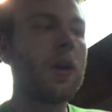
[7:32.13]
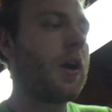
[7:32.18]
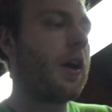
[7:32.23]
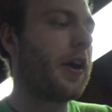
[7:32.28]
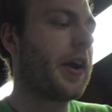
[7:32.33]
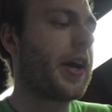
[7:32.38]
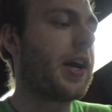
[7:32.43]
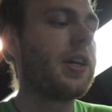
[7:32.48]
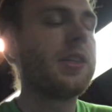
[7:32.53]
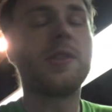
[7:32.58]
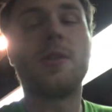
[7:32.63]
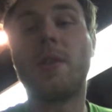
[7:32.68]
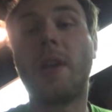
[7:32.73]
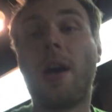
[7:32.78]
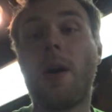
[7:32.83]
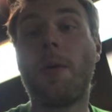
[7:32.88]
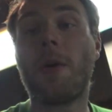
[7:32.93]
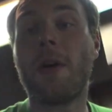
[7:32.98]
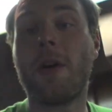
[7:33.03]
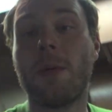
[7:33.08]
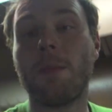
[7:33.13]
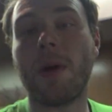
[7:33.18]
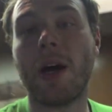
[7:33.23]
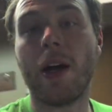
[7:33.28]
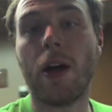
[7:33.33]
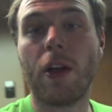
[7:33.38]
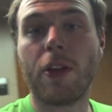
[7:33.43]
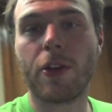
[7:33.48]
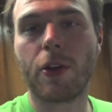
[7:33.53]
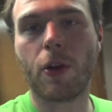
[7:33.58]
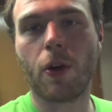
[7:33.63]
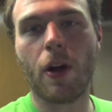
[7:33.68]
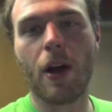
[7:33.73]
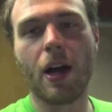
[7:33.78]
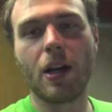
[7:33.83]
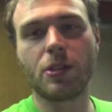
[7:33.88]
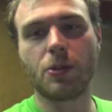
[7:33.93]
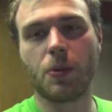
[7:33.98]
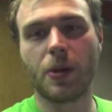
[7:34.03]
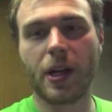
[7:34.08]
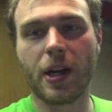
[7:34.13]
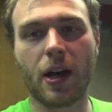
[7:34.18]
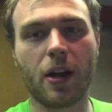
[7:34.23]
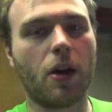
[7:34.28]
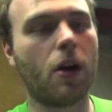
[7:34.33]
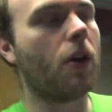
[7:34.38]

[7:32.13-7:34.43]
All right, guys, so now we're in my other garage. We got